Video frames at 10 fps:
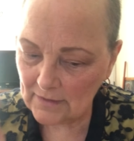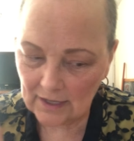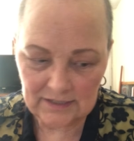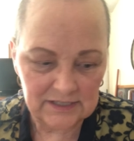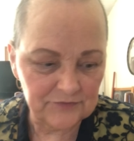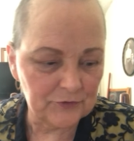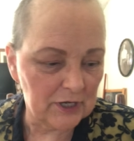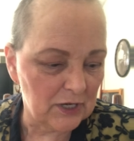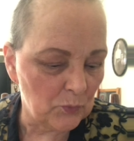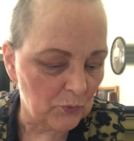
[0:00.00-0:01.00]
I did
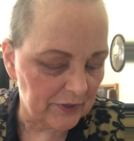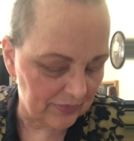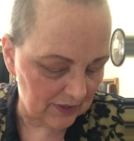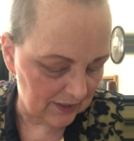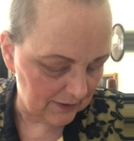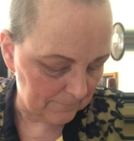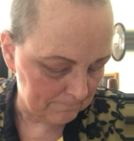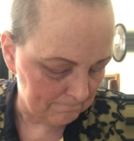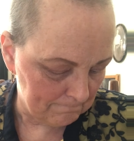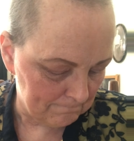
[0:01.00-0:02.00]
forget one thing.
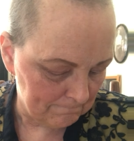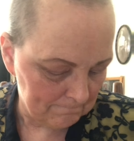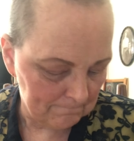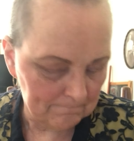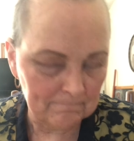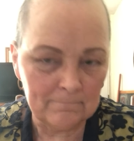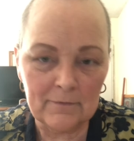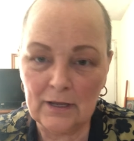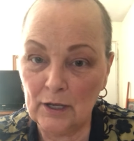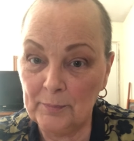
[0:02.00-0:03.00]

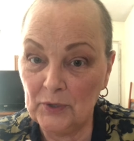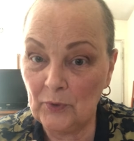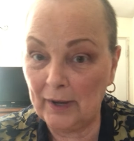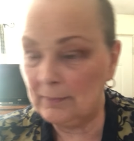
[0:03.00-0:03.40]
I'll be right